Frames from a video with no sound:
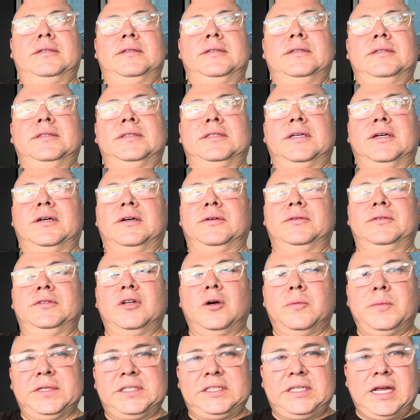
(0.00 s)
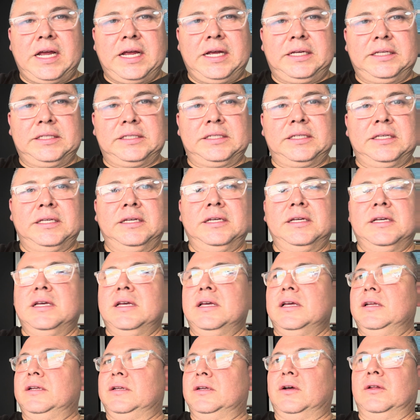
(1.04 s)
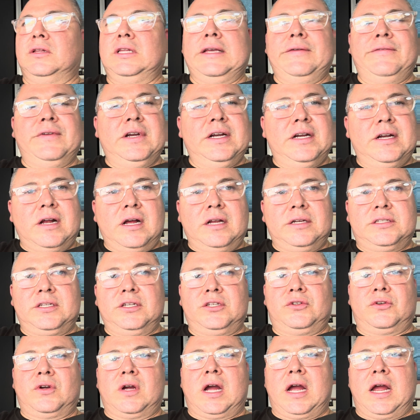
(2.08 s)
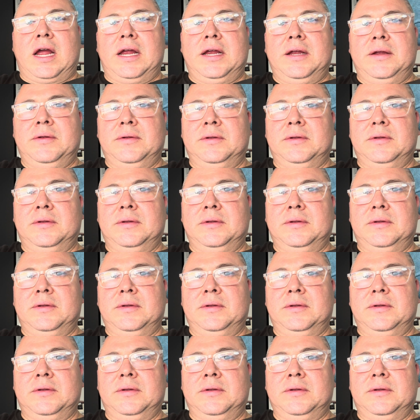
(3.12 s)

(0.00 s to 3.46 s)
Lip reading: So no mistakes, no leaving it on to dry.